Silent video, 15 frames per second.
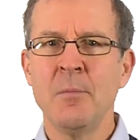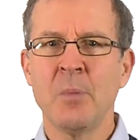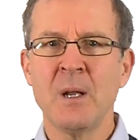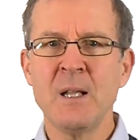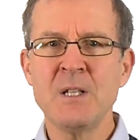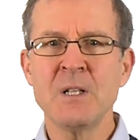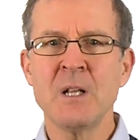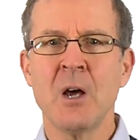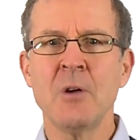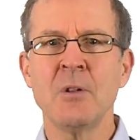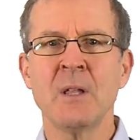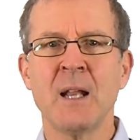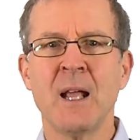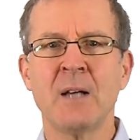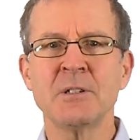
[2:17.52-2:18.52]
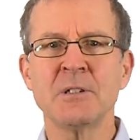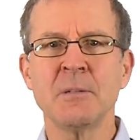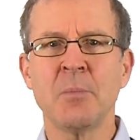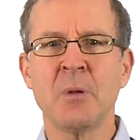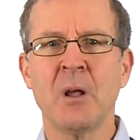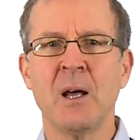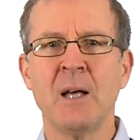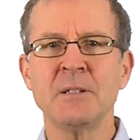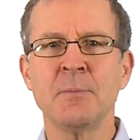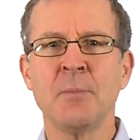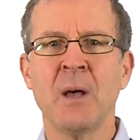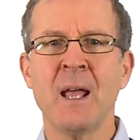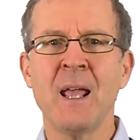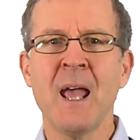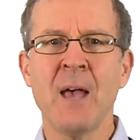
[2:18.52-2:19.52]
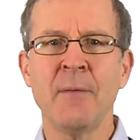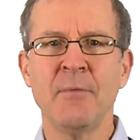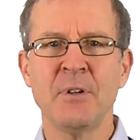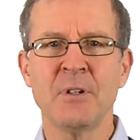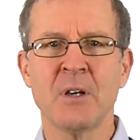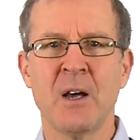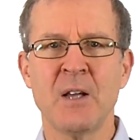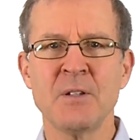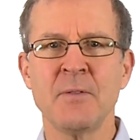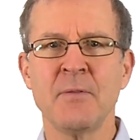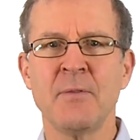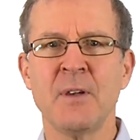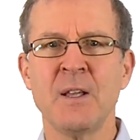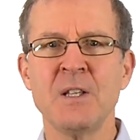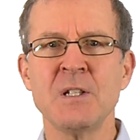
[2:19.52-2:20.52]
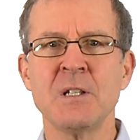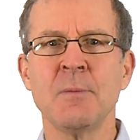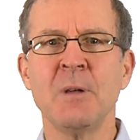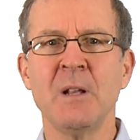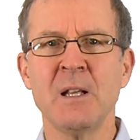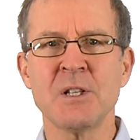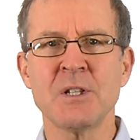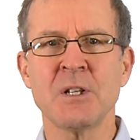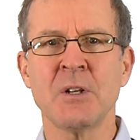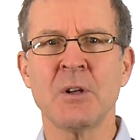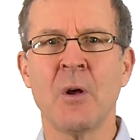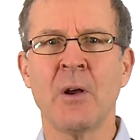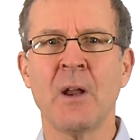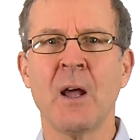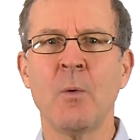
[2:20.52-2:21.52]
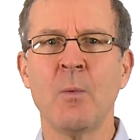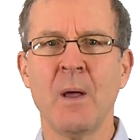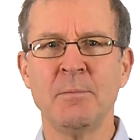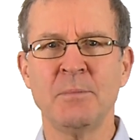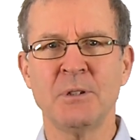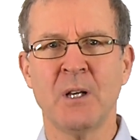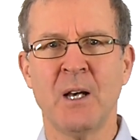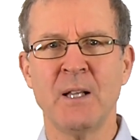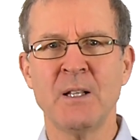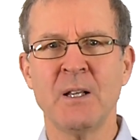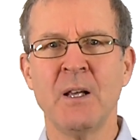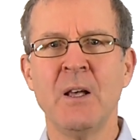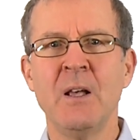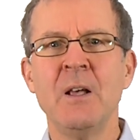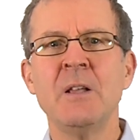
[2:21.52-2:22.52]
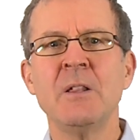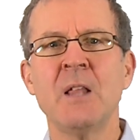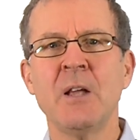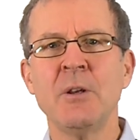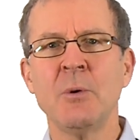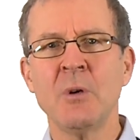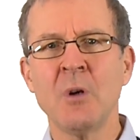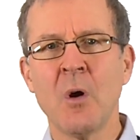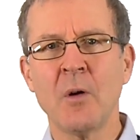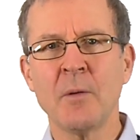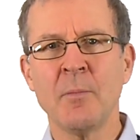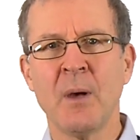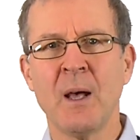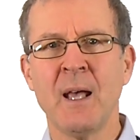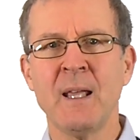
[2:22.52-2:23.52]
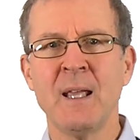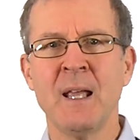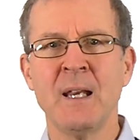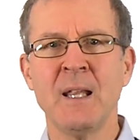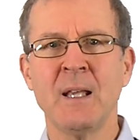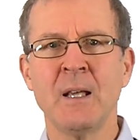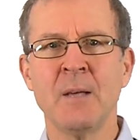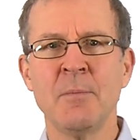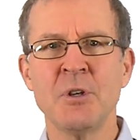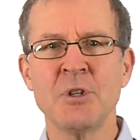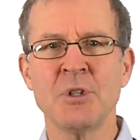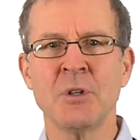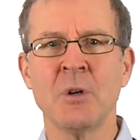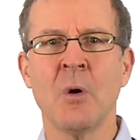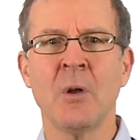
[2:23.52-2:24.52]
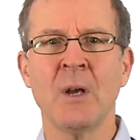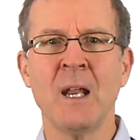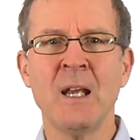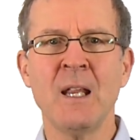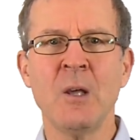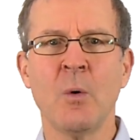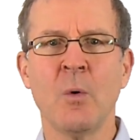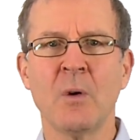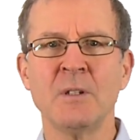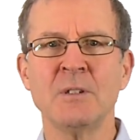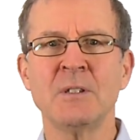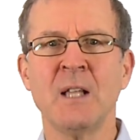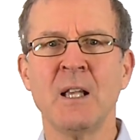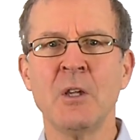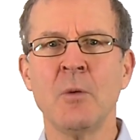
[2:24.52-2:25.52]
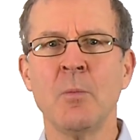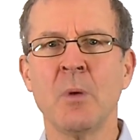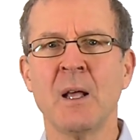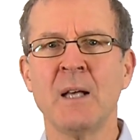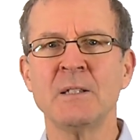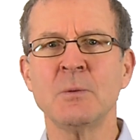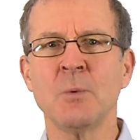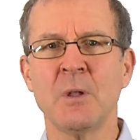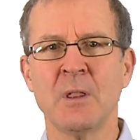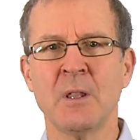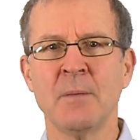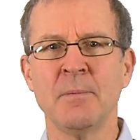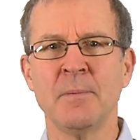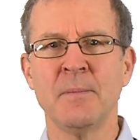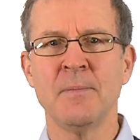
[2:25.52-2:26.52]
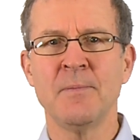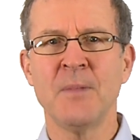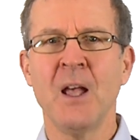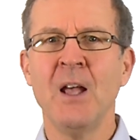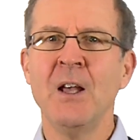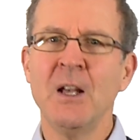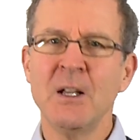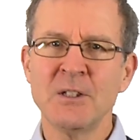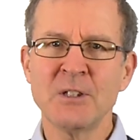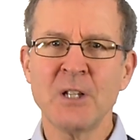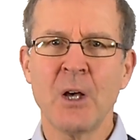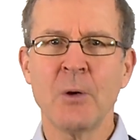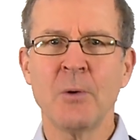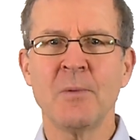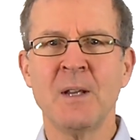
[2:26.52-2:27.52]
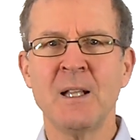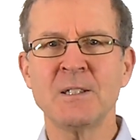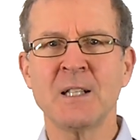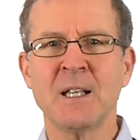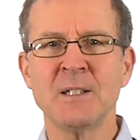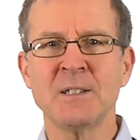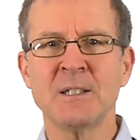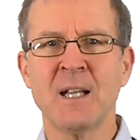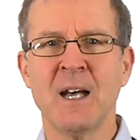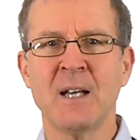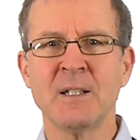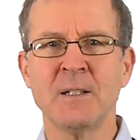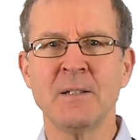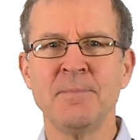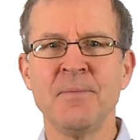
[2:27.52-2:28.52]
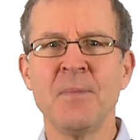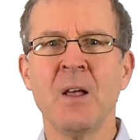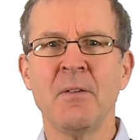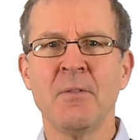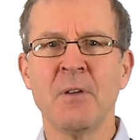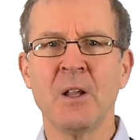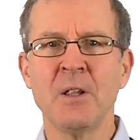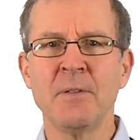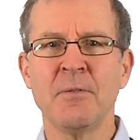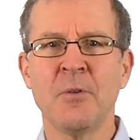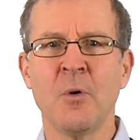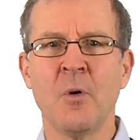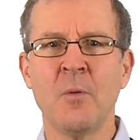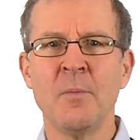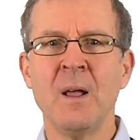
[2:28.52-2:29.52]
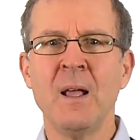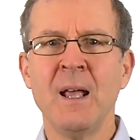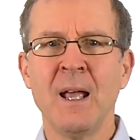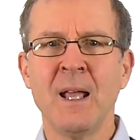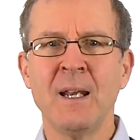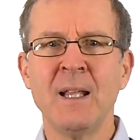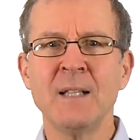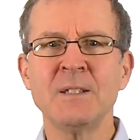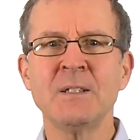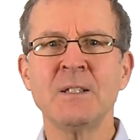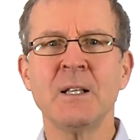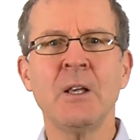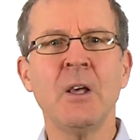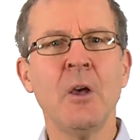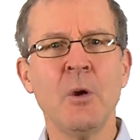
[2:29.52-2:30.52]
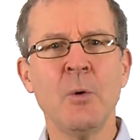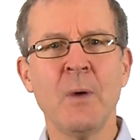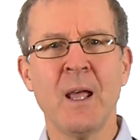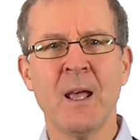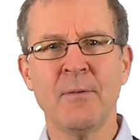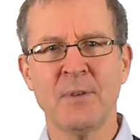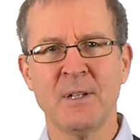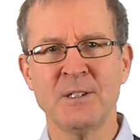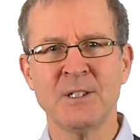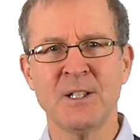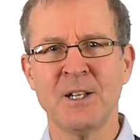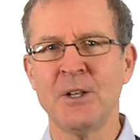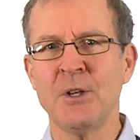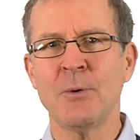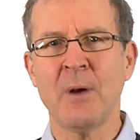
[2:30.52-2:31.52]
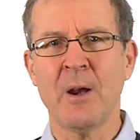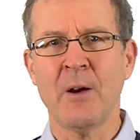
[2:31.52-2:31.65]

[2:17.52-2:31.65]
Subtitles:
Please note that our suppliers pay advertising fees to be listed on our website. They do not pay any commission on any orders that you place with them. So let's get started. Fill in the form and let's see who we have listed in your